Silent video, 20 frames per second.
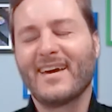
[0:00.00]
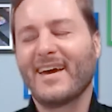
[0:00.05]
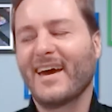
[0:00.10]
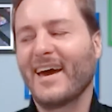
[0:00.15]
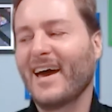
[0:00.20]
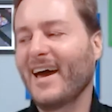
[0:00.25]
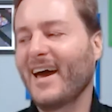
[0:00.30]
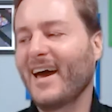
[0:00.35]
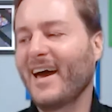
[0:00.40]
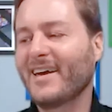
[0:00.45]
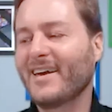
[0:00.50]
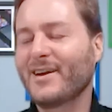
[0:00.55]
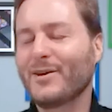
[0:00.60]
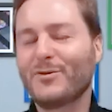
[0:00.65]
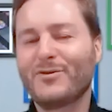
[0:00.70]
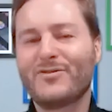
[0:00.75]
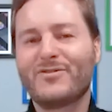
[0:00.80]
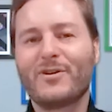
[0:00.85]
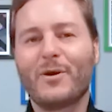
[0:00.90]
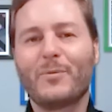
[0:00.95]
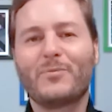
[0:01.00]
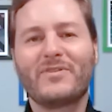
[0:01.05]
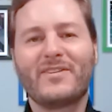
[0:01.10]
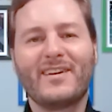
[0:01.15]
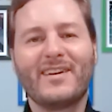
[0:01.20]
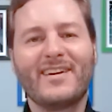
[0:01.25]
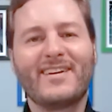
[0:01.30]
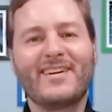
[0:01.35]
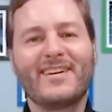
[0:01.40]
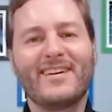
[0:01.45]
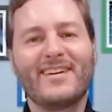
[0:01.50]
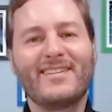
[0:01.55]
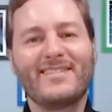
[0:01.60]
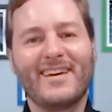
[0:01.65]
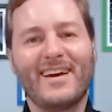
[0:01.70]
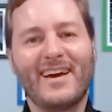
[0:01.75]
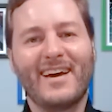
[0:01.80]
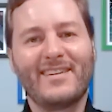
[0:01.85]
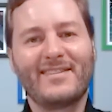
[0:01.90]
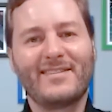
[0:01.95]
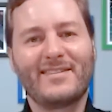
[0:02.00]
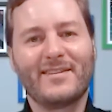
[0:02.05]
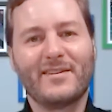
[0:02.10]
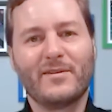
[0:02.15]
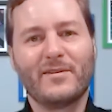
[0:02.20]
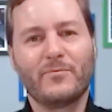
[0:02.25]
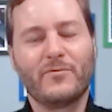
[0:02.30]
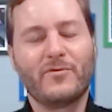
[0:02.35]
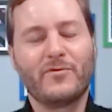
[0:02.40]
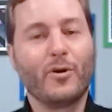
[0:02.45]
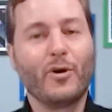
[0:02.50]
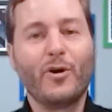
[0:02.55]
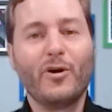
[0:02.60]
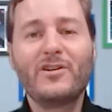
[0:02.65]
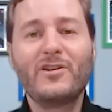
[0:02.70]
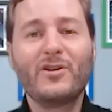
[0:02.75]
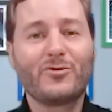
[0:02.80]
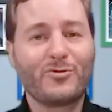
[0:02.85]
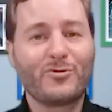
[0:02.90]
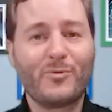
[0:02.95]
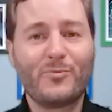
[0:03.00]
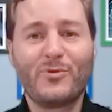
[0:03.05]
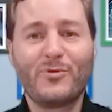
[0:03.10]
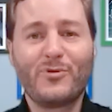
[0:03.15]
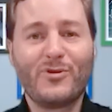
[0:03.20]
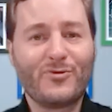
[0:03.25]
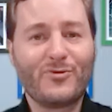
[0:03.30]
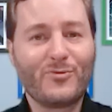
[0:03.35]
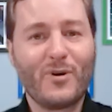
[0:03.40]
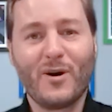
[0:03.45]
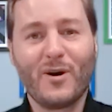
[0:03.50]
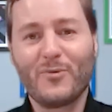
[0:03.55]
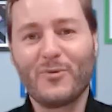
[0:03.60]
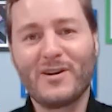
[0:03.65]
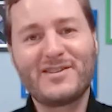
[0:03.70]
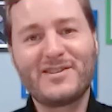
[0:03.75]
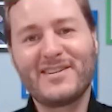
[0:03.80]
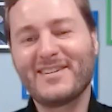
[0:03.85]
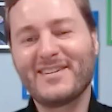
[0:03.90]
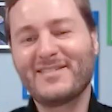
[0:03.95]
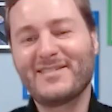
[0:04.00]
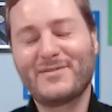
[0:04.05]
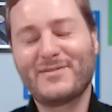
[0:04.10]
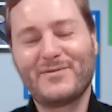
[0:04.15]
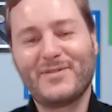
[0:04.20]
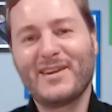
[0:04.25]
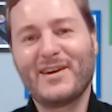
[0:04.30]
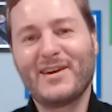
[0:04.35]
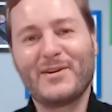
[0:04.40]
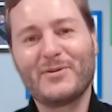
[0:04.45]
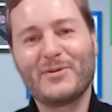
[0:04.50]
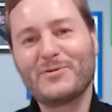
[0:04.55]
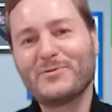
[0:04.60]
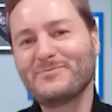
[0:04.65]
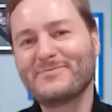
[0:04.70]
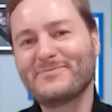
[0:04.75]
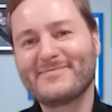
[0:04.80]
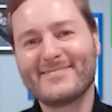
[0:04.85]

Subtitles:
I can't stop thinking that for any entrepreneurs who are watching this video,